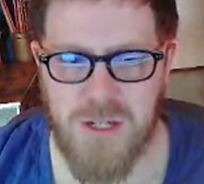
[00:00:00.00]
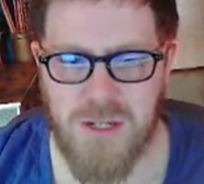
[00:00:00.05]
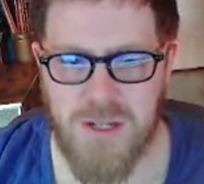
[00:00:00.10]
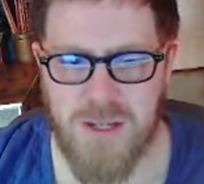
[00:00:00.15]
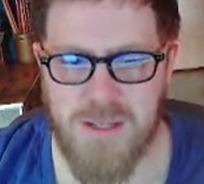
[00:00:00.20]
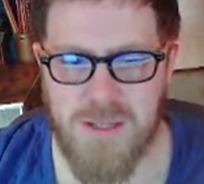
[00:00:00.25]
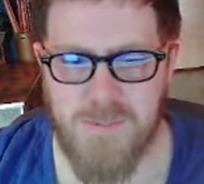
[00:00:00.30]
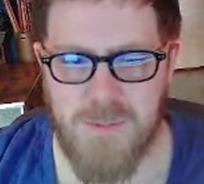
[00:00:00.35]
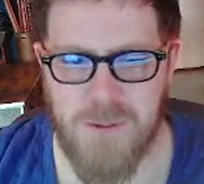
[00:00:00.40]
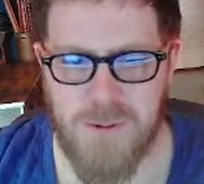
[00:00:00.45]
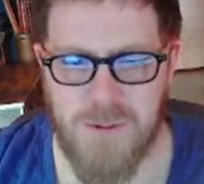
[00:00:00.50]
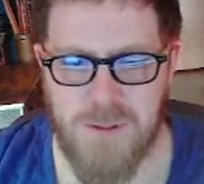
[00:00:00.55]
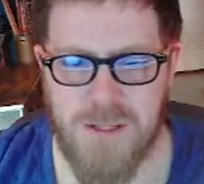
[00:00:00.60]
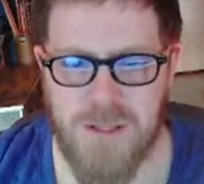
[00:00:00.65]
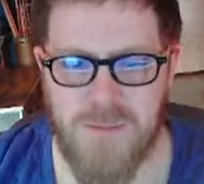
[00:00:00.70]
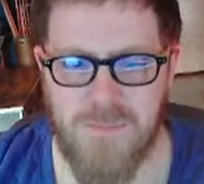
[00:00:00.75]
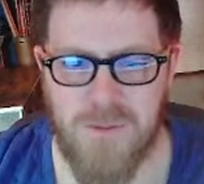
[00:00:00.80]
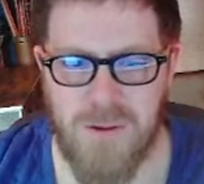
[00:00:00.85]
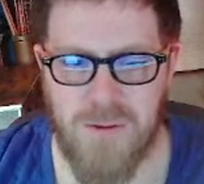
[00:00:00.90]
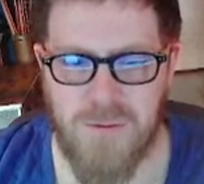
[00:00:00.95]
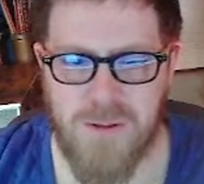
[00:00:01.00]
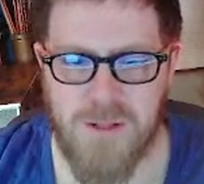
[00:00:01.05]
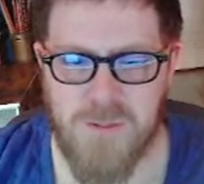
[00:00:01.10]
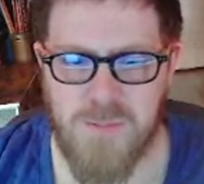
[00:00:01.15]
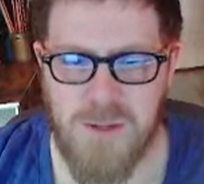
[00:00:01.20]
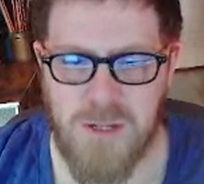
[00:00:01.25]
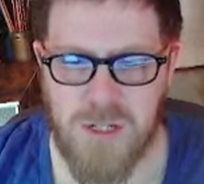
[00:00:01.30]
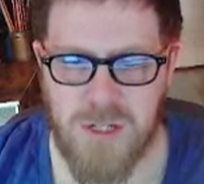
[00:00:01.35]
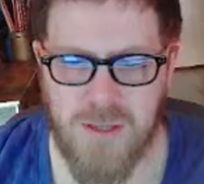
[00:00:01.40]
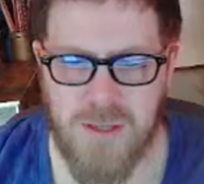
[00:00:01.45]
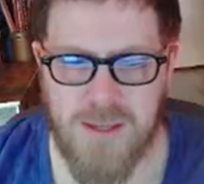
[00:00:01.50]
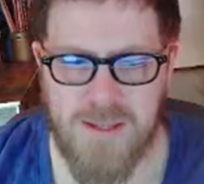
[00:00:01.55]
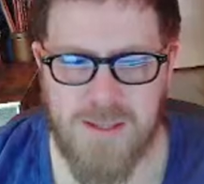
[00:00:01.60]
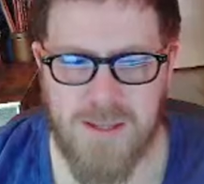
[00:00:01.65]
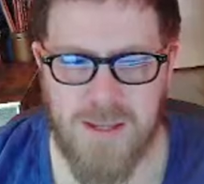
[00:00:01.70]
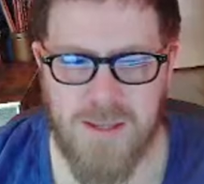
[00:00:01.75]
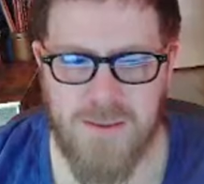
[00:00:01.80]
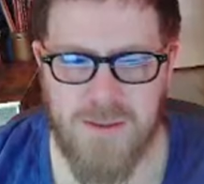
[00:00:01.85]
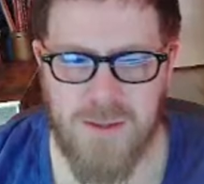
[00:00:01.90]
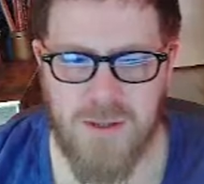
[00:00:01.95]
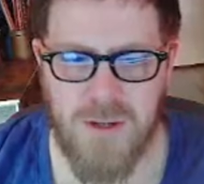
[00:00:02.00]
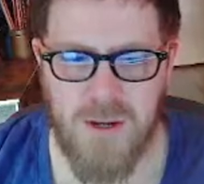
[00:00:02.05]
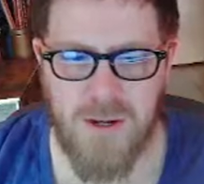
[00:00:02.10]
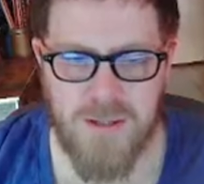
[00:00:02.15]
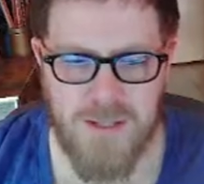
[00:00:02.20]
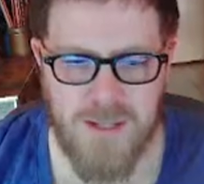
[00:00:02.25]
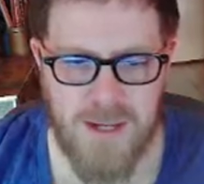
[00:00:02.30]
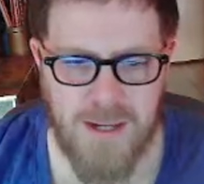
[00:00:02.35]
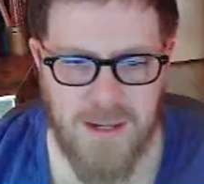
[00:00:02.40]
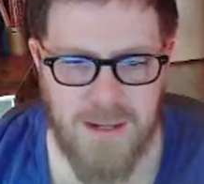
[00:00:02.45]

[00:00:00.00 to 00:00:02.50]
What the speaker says: a conspiracy theorist specialising in the Doctor.